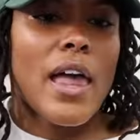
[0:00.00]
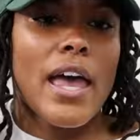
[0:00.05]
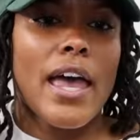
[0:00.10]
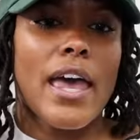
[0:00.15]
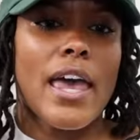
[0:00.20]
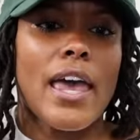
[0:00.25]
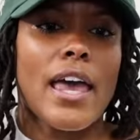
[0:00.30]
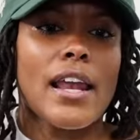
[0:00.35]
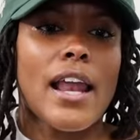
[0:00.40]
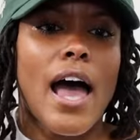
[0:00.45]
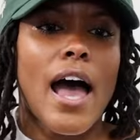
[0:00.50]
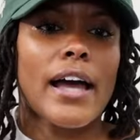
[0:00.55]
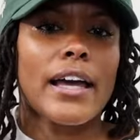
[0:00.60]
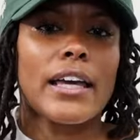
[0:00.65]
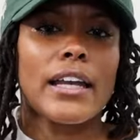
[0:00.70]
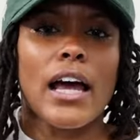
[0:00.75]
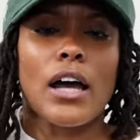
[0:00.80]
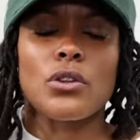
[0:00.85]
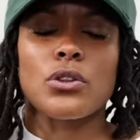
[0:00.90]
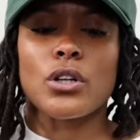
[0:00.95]
And I
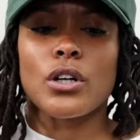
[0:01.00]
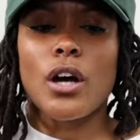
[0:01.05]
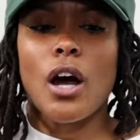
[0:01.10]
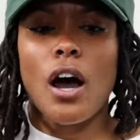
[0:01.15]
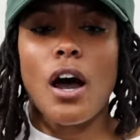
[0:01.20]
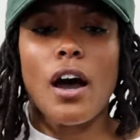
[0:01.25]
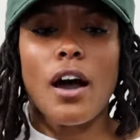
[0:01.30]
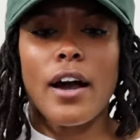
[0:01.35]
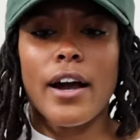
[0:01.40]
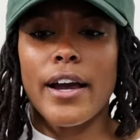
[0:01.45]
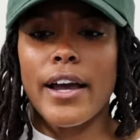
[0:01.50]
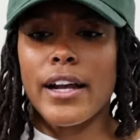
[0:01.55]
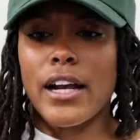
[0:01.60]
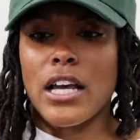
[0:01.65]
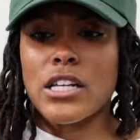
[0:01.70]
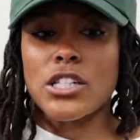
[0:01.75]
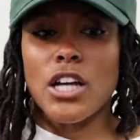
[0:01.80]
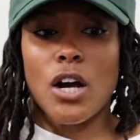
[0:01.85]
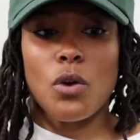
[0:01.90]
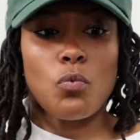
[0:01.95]
get out the car, and I
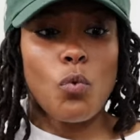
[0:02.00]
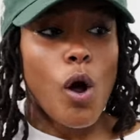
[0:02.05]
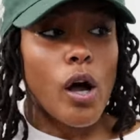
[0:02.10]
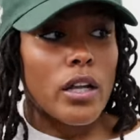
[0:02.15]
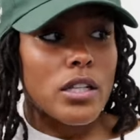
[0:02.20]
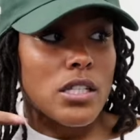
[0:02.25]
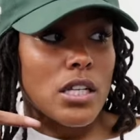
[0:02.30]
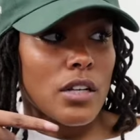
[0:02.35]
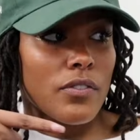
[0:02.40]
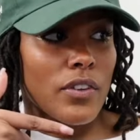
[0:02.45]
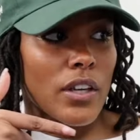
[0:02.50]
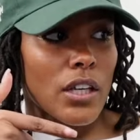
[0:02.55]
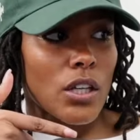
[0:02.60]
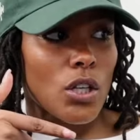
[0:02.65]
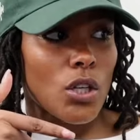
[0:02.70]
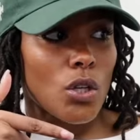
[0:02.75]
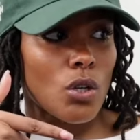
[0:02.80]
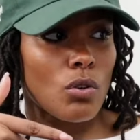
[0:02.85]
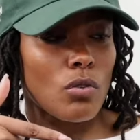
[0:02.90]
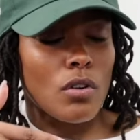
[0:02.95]
start walking to the
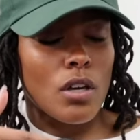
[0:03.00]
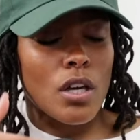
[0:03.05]
venue.